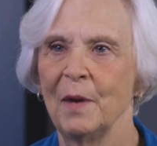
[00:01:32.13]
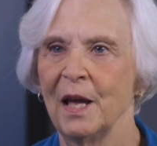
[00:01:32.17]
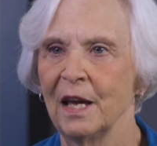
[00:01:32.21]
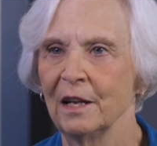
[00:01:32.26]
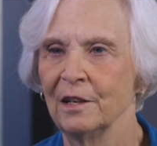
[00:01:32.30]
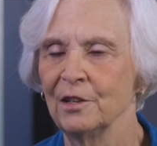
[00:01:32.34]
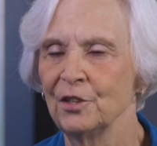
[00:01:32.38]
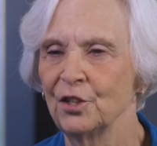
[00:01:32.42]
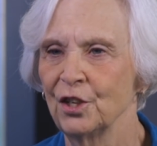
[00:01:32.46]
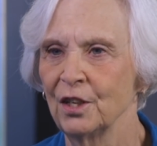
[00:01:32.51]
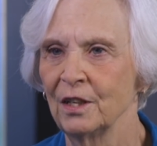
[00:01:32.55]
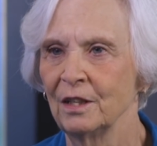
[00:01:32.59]

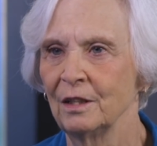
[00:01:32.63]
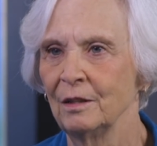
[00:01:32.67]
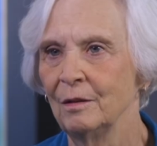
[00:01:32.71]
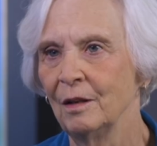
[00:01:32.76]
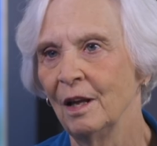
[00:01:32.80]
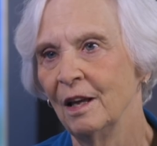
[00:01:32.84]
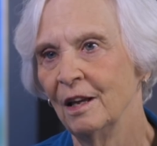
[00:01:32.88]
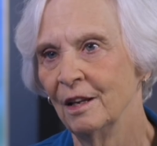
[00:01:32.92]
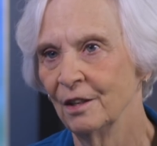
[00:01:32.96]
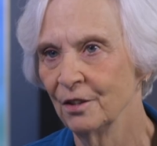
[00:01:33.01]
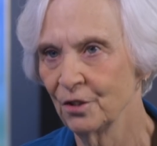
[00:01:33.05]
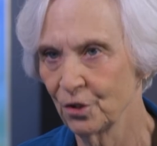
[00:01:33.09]

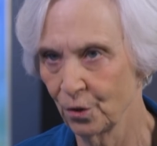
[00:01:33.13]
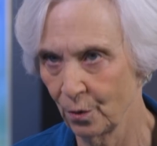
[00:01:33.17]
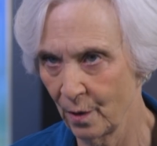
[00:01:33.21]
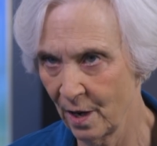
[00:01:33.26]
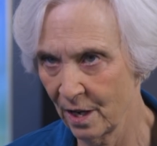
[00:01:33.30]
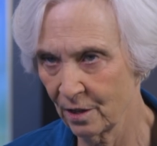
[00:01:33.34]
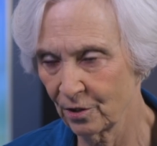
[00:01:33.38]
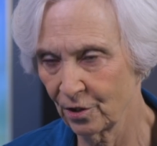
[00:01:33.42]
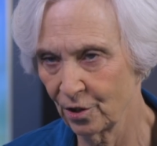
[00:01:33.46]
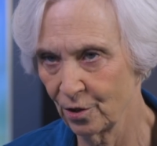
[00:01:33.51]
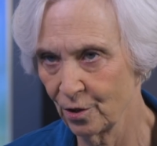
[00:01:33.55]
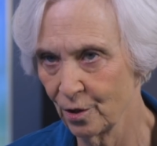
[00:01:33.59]
managing
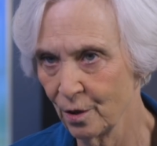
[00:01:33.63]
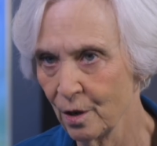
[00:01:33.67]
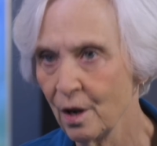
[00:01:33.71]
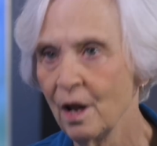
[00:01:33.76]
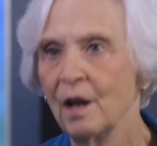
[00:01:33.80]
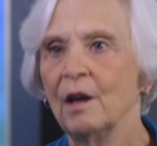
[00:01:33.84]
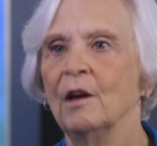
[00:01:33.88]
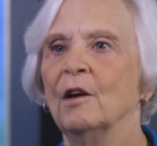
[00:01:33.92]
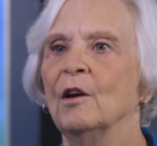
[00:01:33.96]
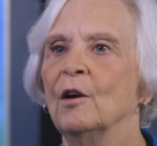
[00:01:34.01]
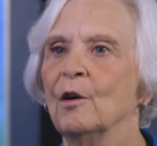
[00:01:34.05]
director